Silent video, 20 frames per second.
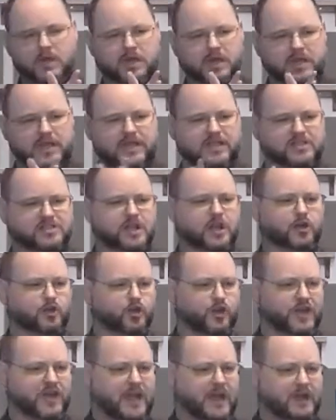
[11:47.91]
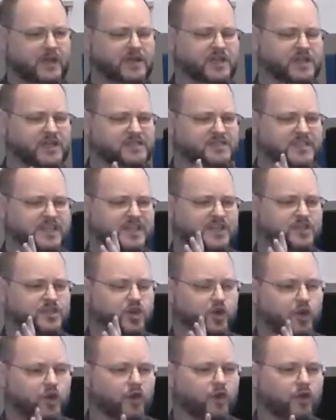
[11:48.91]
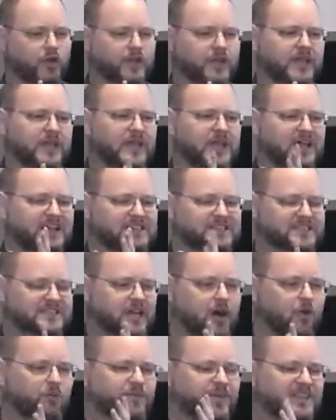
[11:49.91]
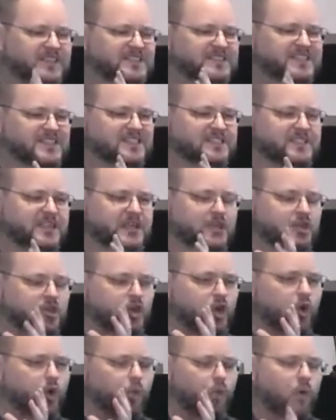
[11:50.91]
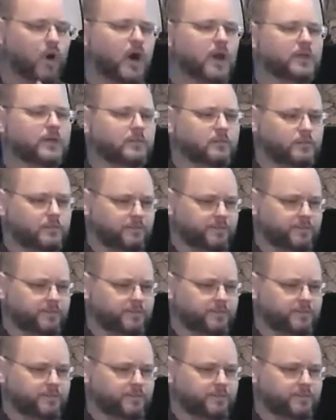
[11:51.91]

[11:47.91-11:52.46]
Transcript: He is uncreated. He is the eternally self-existent one.